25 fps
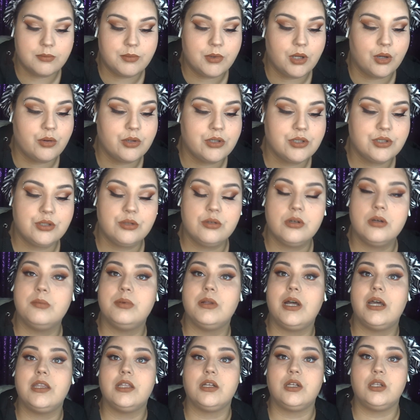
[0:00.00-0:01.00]
I'm going to
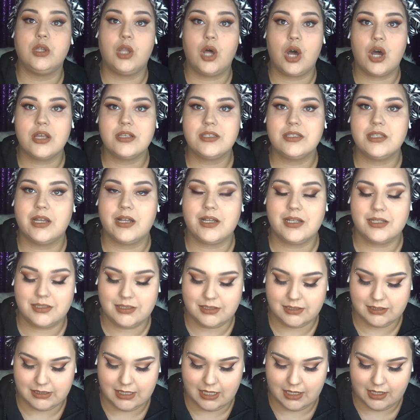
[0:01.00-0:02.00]
apply the gloss like I
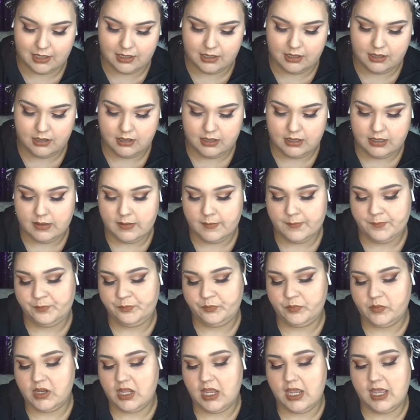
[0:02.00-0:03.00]
said,
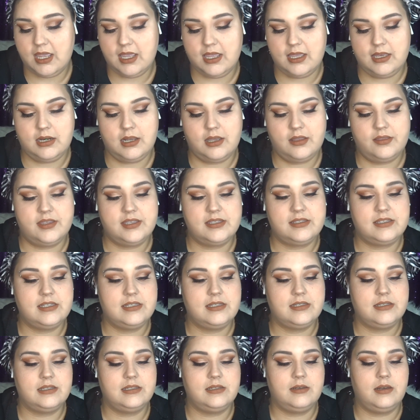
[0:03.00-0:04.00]
and this
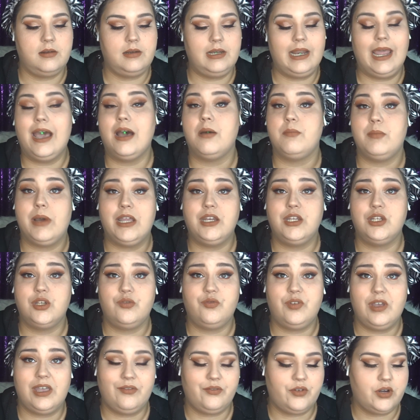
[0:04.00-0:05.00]
is now my new
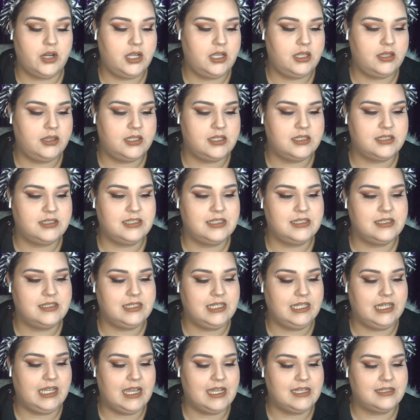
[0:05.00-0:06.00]
favorite. This is
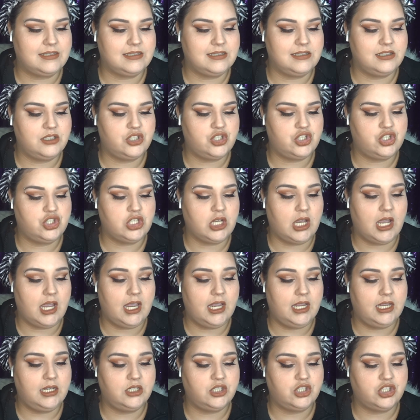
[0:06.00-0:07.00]
the Essence
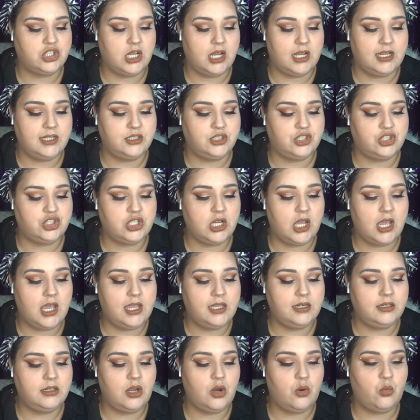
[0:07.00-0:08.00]
Shine Shine
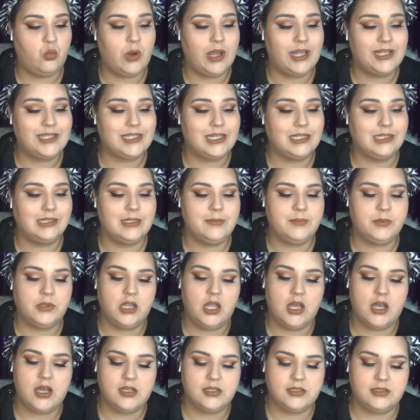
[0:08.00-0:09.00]
Shine Wet Lip
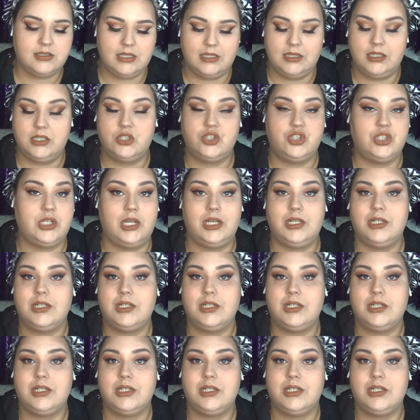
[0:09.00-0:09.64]
Gloss in the shade